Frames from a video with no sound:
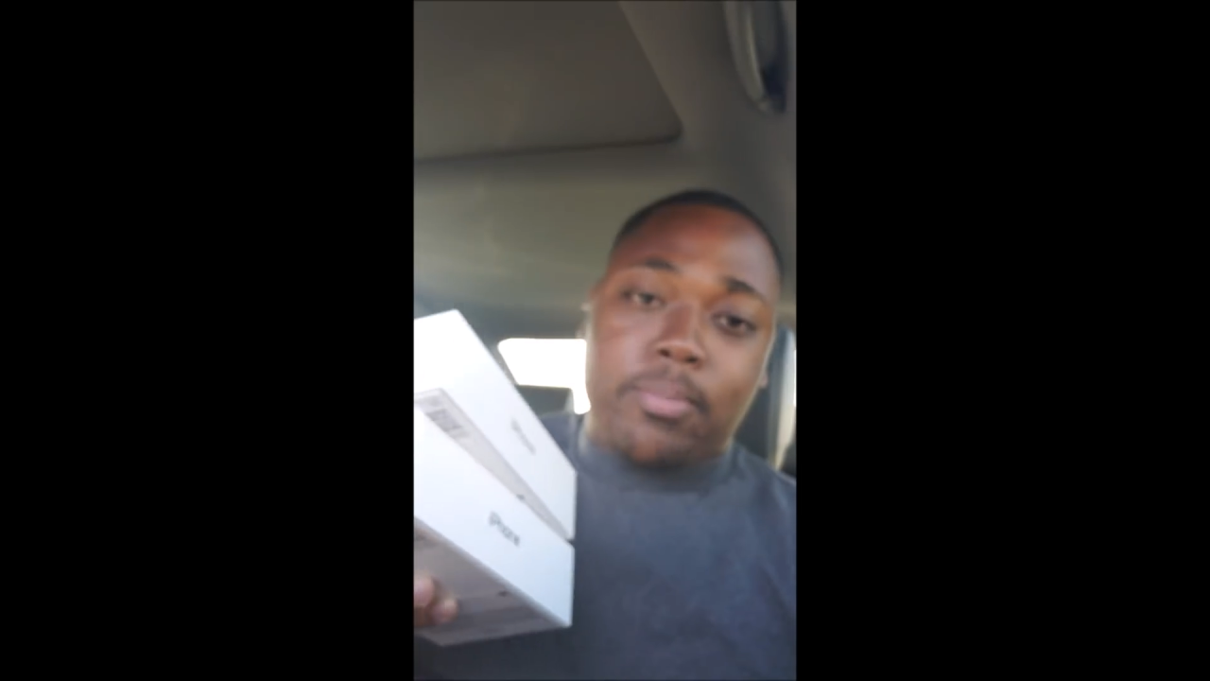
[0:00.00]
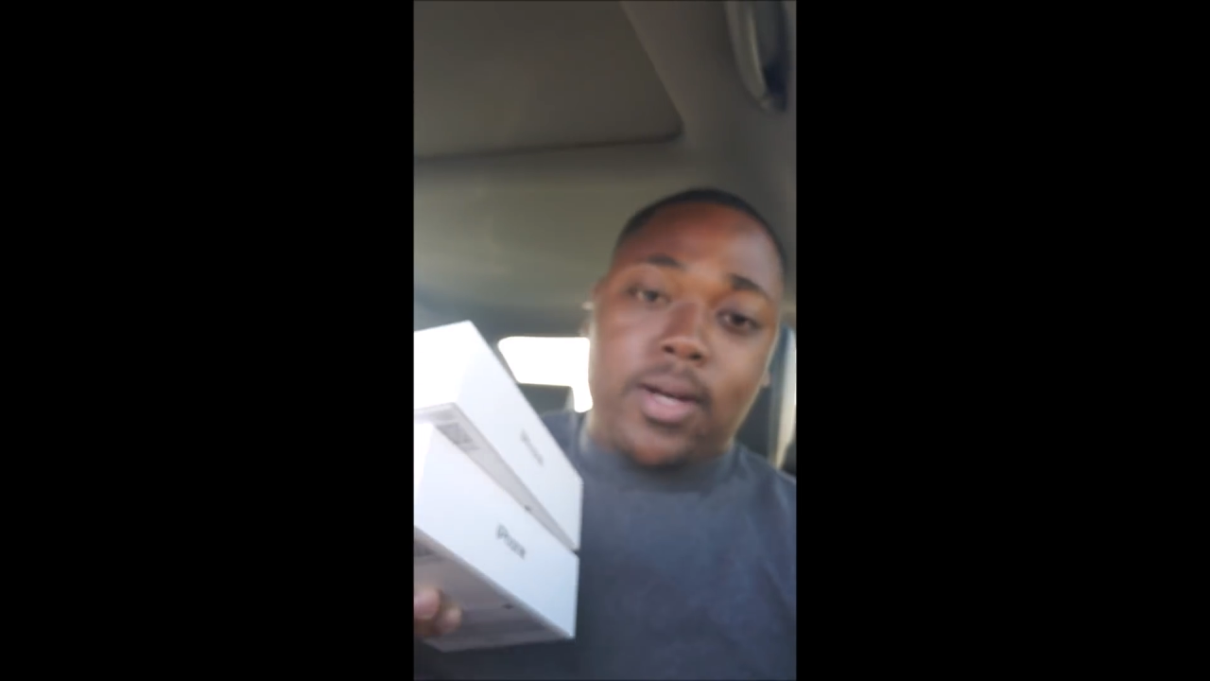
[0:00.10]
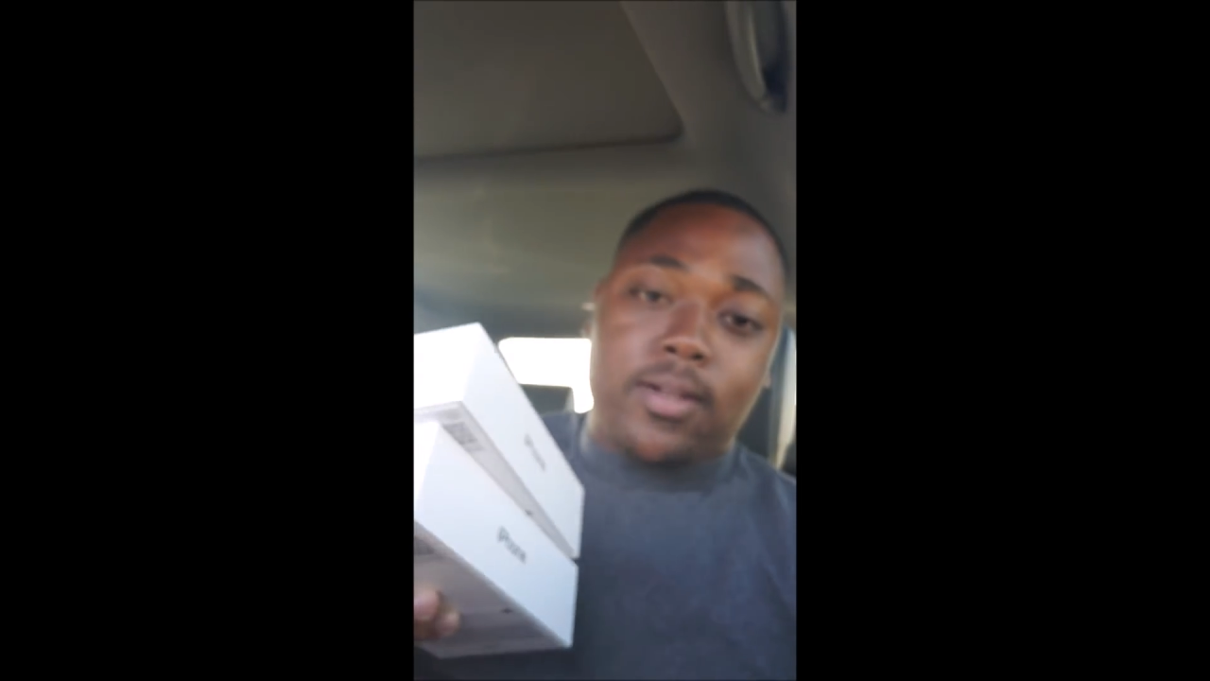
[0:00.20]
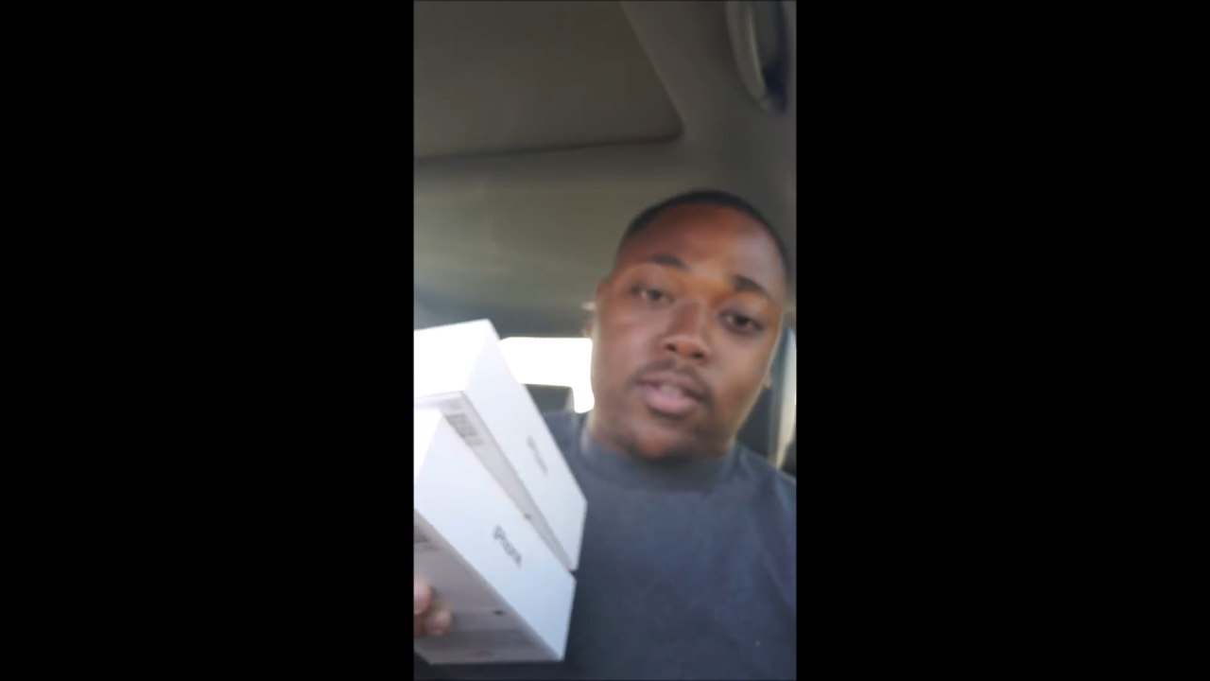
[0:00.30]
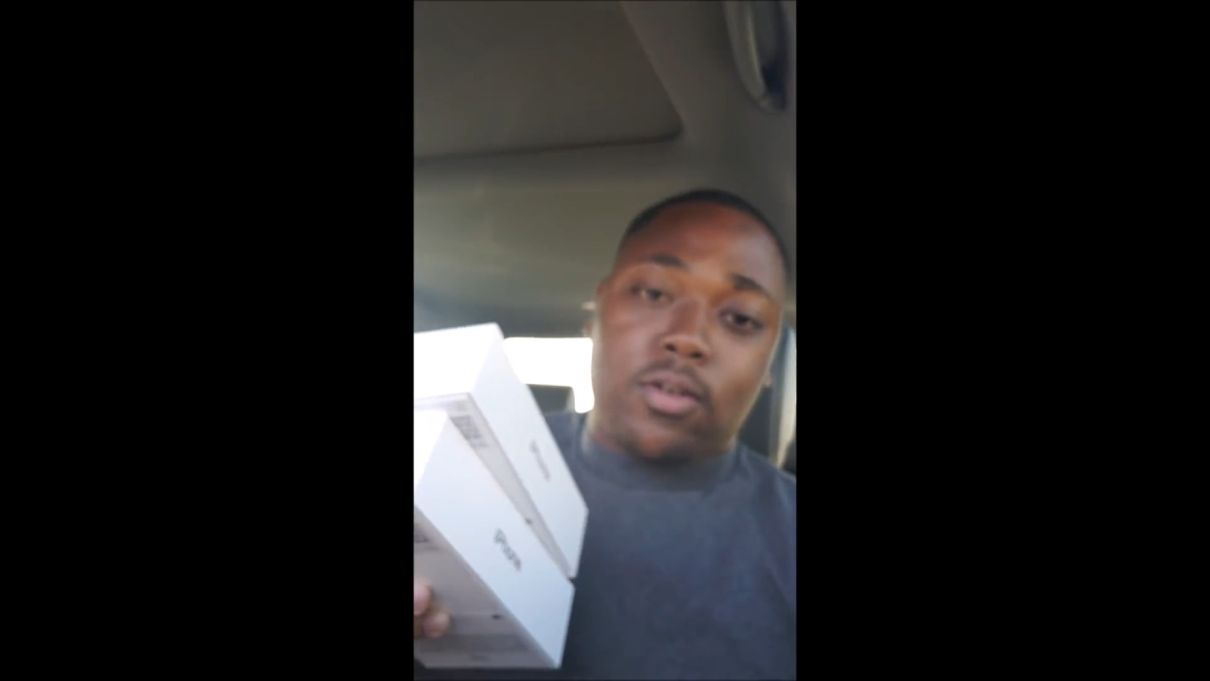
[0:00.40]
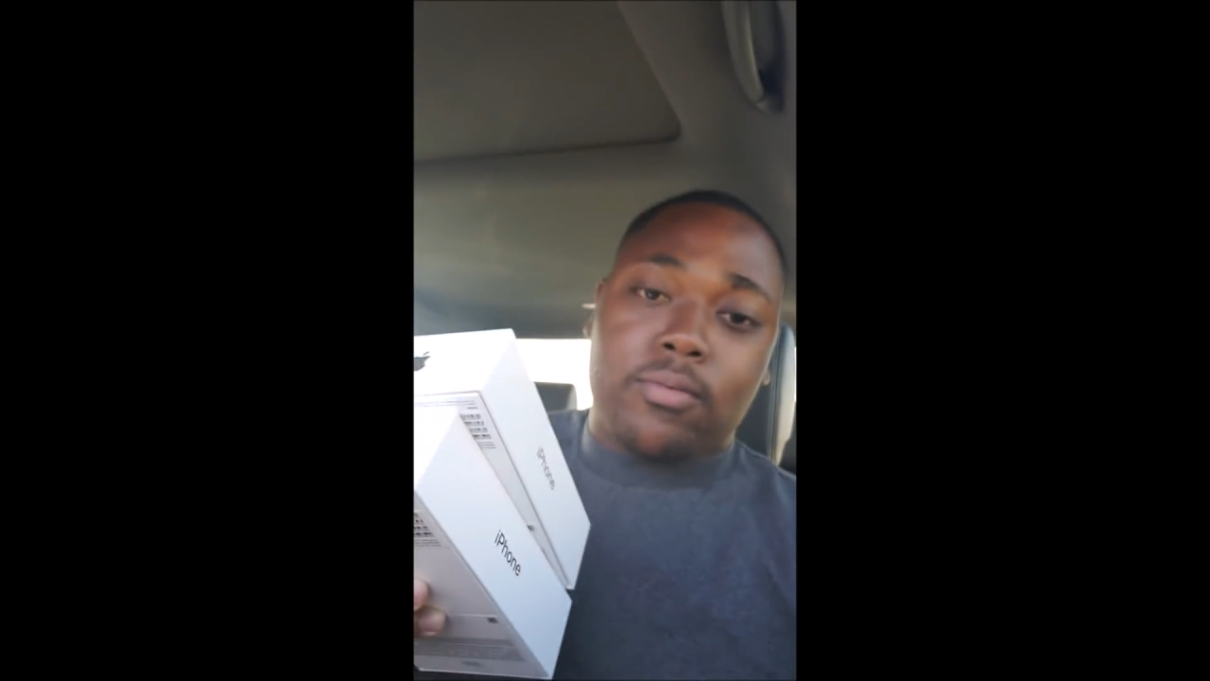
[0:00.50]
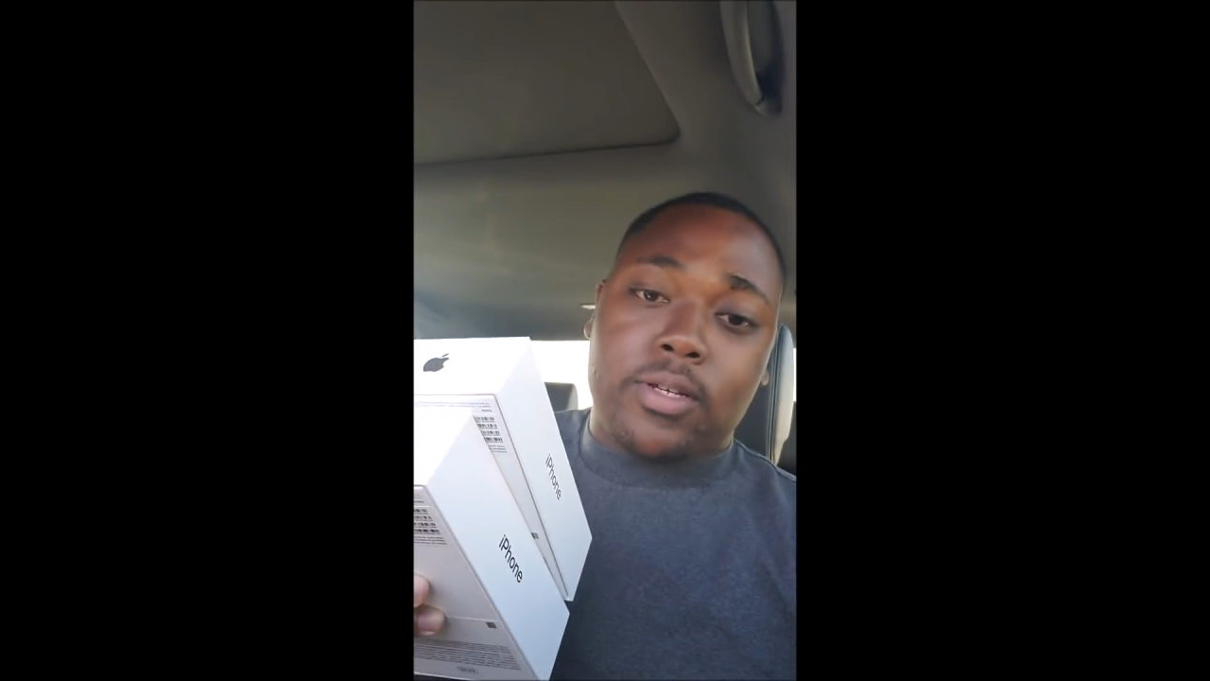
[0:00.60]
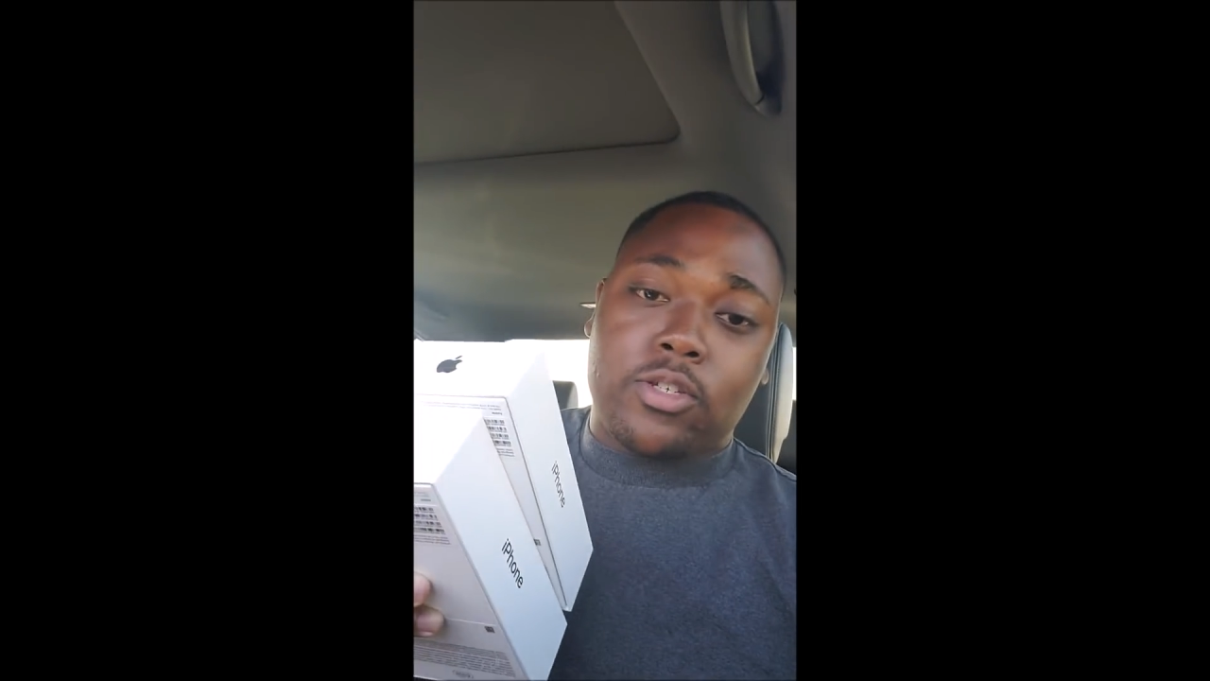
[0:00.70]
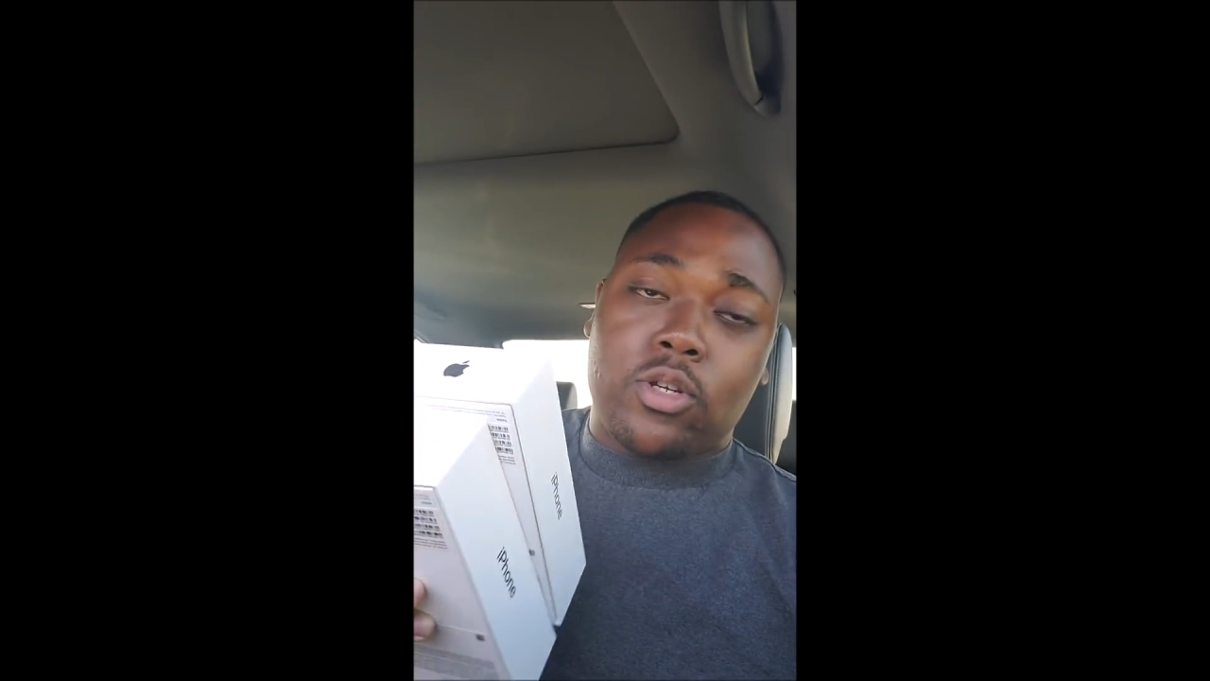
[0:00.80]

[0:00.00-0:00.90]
bucks on these